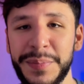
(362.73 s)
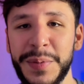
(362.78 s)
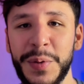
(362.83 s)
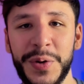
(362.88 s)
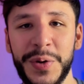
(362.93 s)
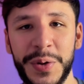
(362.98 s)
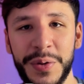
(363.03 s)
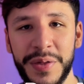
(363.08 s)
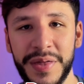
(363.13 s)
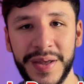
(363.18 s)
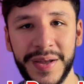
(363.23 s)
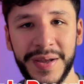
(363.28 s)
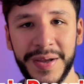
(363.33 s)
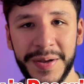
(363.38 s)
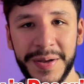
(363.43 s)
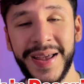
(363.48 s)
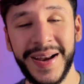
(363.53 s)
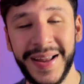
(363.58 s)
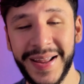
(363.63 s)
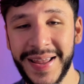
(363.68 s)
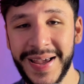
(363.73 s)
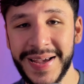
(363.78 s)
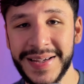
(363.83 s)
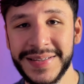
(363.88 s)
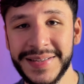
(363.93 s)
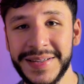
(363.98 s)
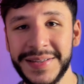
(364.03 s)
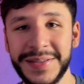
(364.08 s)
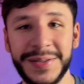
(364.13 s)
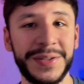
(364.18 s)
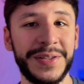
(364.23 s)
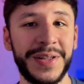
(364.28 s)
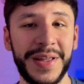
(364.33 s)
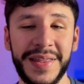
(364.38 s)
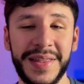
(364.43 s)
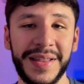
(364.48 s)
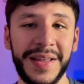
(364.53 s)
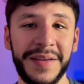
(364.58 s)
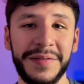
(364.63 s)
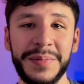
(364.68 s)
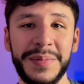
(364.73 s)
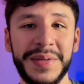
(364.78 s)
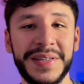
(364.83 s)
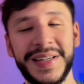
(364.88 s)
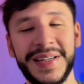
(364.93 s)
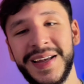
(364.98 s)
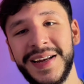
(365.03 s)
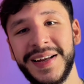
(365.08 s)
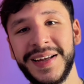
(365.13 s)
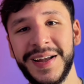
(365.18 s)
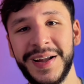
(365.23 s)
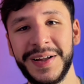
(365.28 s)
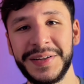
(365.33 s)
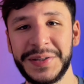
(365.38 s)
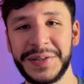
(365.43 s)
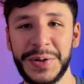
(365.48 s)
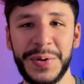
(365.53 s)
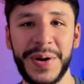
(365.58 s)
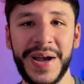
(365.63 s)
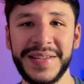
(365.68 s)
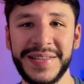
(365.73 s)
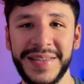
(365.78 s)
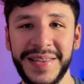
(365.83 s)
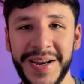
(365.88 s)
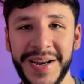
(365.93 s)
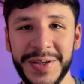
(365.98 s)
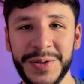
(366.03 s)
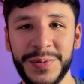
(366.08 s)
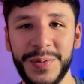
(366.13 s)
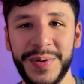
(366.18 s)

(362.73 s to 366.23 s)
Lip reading: me what you think. And I guess since there's nothing left to be said, I'll see you guys in the next